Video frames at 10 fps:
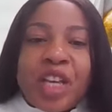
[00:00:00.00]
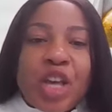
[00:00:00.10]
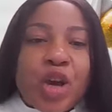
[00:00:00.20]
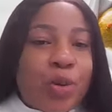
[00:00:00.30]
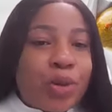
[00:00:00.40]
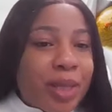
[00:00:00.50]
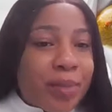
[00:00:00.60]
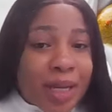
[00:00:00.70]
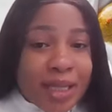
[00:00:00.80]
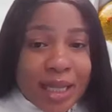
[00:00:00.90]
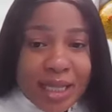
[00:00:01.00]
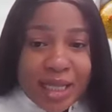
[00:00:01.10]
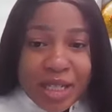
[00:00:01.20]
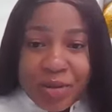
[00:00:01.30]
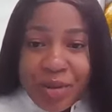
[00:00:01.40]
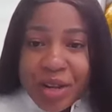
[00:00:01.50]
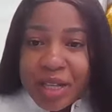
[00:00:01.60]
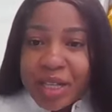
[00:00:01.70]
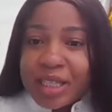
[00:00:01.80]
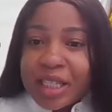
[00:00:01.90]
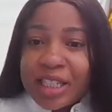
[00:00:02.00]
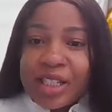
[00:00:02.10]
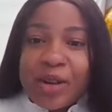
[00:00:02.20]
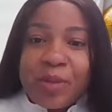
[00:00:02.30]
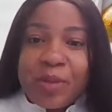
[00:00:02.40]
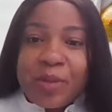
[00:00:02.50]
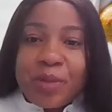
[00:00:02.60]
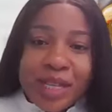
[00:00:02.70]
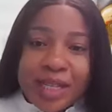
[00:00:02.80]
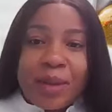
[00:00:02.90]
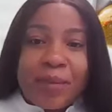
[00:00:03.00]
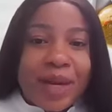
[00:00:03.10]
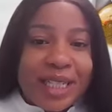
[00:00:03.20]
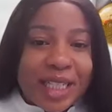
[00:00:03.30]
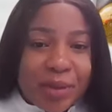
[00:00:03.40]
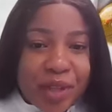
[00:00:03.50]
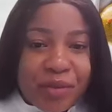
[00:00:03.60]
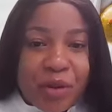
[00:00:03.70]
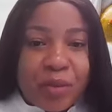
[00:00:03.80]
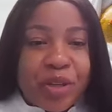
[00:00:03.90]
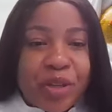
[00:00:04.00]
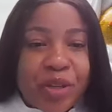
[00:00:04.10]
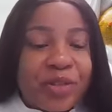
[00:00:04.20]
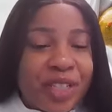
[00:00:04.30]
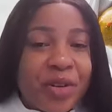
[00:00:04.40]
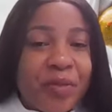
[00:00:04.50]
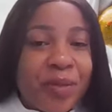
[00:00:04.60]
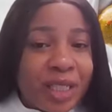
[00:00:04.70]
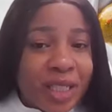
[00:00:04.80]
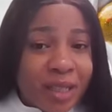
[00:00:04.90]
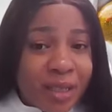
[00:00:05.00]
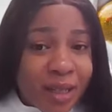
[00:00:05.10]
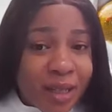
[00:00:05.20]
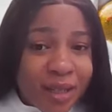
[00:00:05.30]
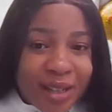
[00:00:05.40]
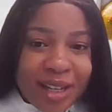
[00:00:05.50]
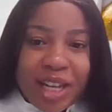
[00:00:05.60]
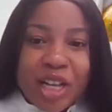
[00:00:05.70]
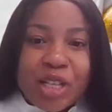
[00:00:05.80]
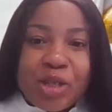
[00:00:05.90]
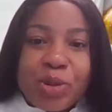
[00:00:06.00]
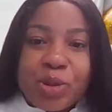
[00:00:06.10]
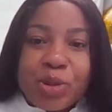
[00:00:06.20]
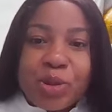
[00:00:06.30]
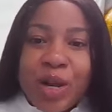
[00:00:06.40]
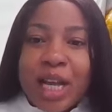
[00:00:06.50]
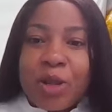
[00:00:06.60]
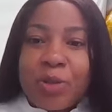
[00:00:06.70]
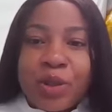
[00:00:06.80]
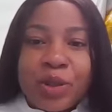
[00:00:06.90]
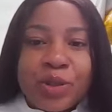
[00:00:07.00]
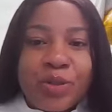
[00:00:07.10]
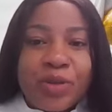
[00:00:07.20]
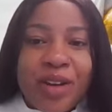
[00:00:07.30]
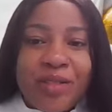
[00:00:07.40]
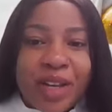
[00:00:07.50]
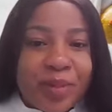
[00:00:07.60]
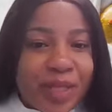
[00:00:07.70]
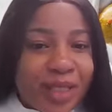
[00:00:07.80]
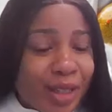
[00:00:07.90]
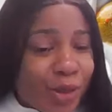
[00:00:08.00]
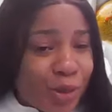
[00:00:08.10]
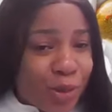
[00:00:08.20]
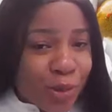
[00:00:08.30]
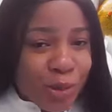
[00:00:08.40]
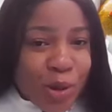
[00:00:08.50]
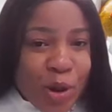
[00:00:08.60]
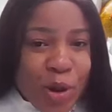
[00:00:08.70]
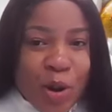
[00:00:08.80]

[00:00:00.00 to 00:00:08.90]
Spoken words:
He holds a master's degree in international business and management from the University of Manchester. He's also an alumnus of Harvard Business School